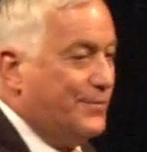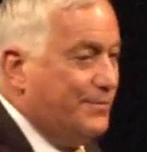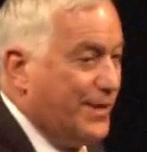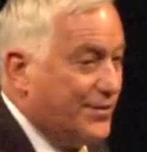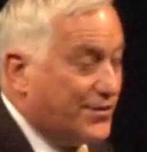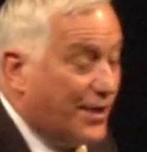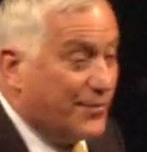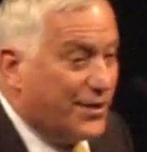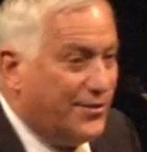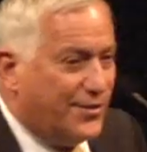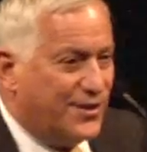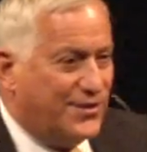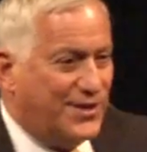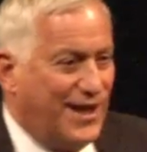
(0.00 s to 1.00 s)
be something
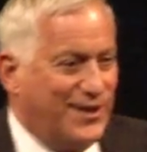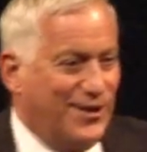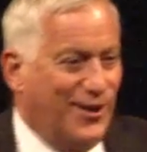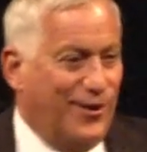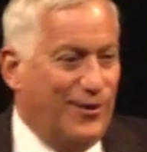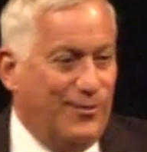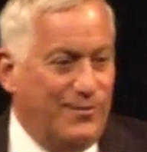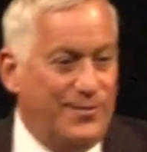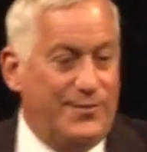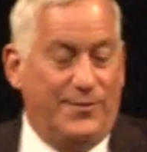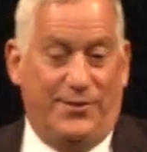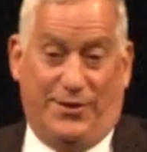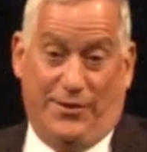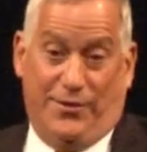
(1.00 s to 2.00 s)
you can take home,
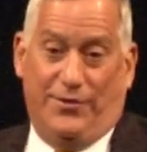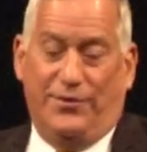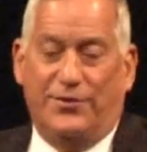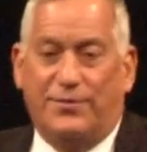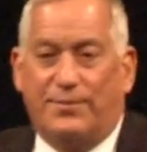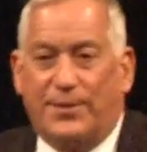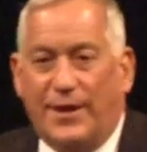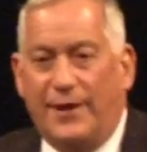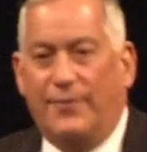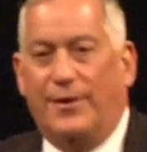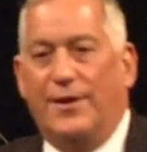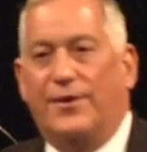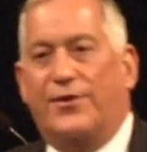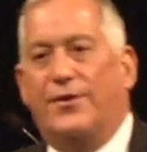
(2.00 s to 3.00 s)
use, play
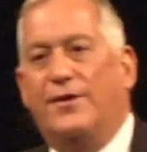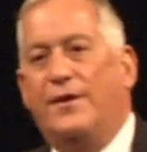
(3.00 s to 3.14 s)
with,